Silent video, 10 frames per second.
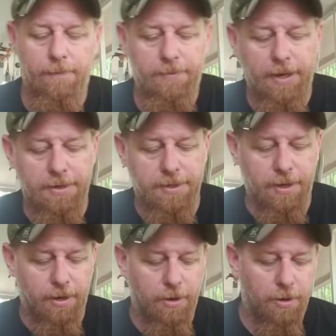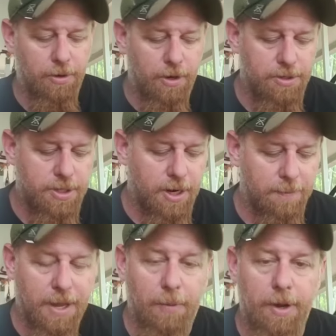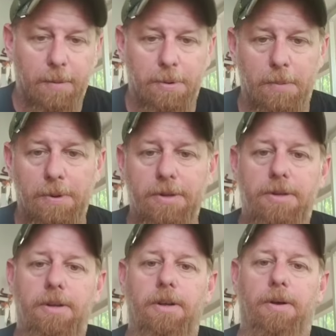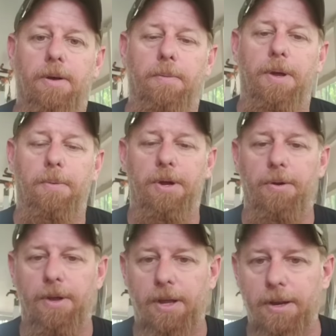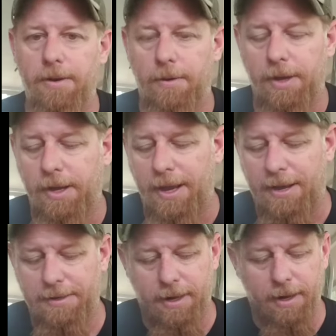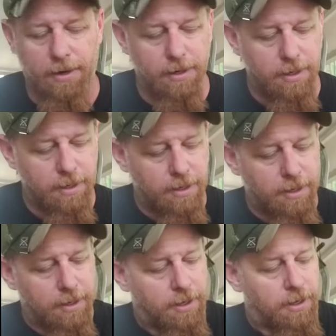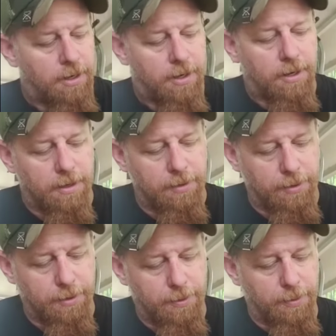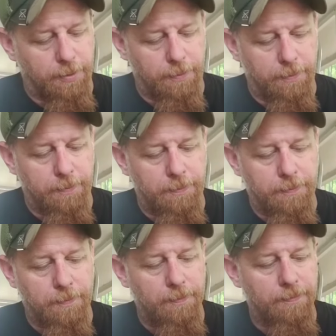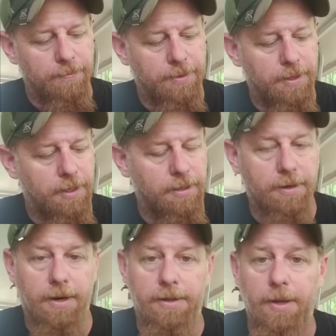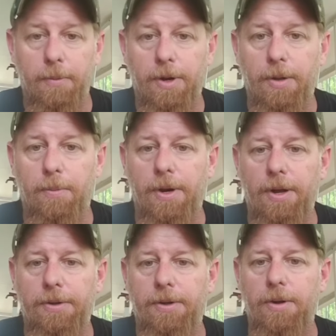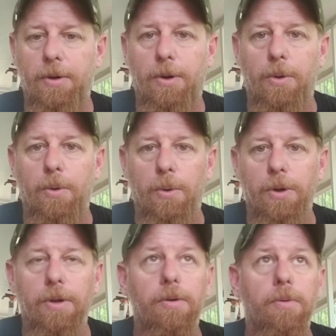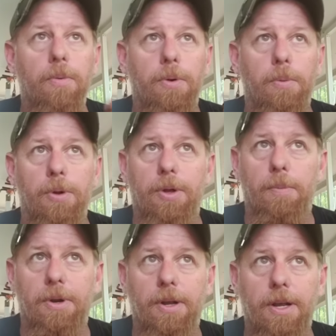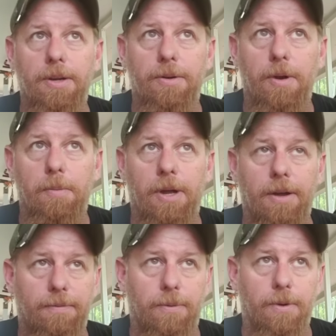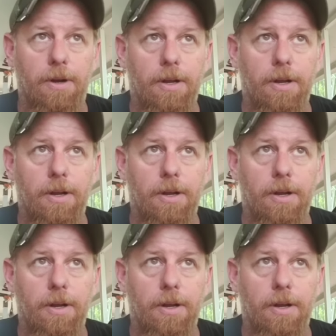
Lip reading: Like I said, they're set up that way on purpose. That way you don't get gassed out. Trying to think what else is new and cool that was worth coming to Instagram Live for.